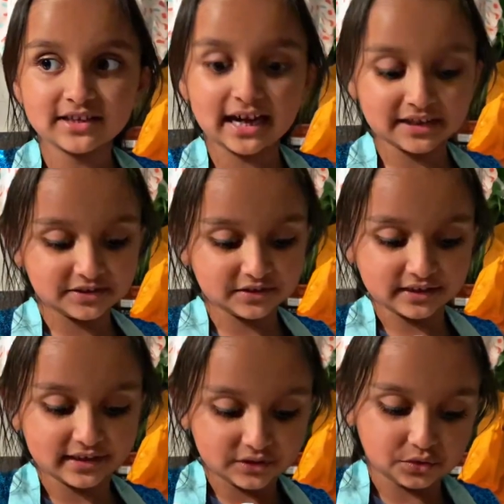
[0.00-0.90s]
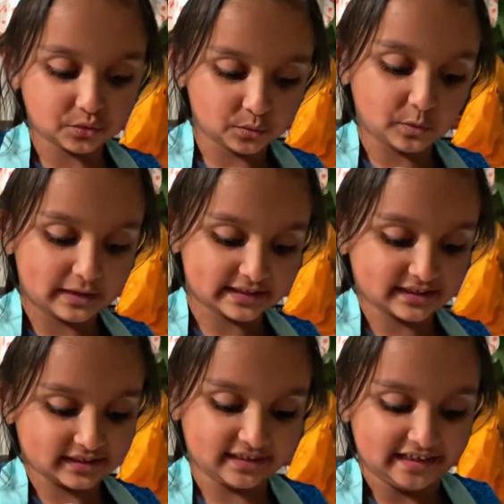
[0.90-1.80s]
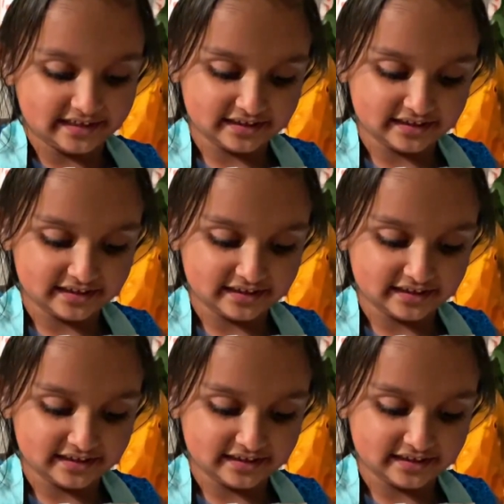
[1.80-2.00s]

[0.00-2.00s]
that you need to whisk it.